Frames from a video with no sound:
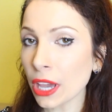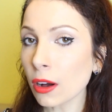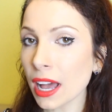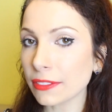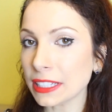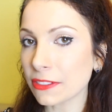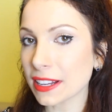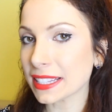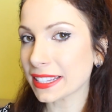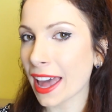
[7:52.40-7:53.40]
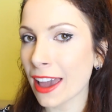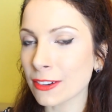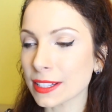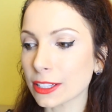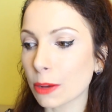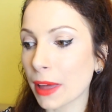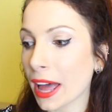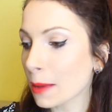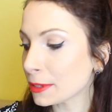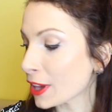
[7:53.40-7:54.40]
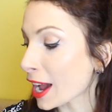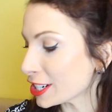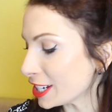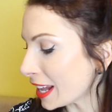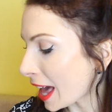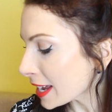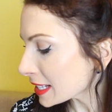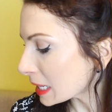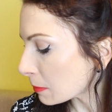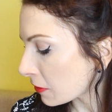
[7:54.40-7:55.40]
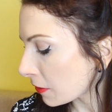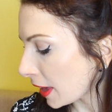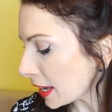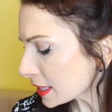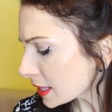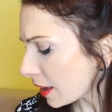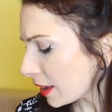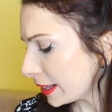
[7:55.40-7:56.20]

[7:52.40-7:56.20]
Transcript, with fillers: We all have different styles, so perhaps you actually like some of the things